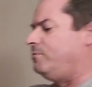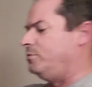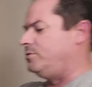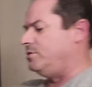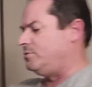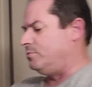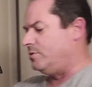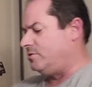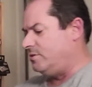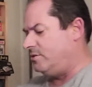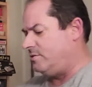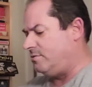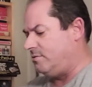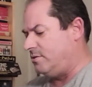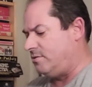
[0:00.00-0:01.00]
with this one,
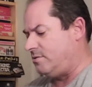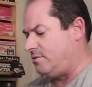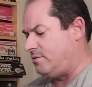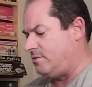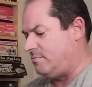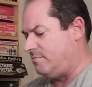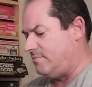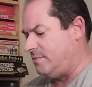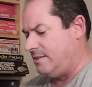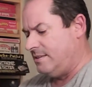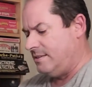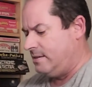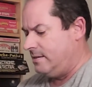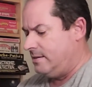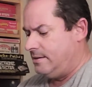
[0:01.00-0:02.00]
because this...
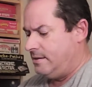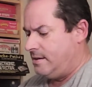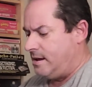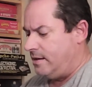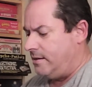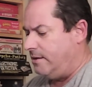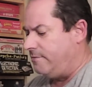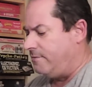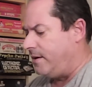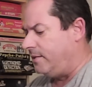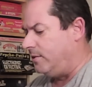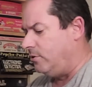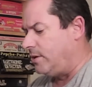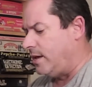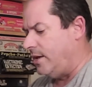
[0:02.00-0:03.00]
I need to find a
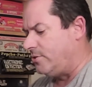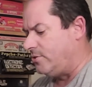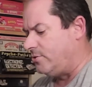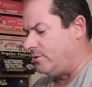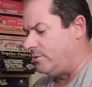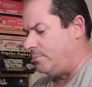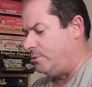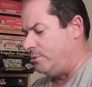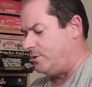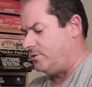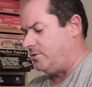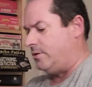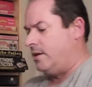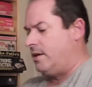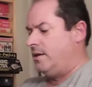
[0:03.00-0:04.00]
little case or something to put this
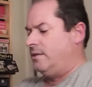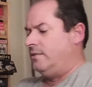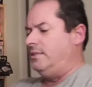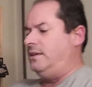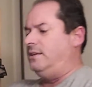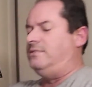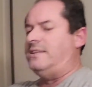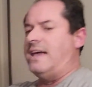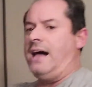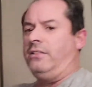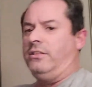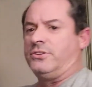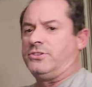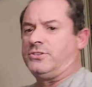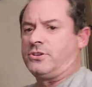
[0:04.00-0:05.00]
in. The
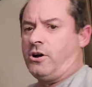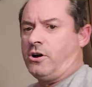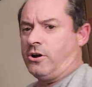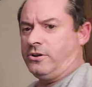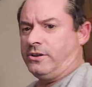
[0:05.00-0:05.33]
DELUXE card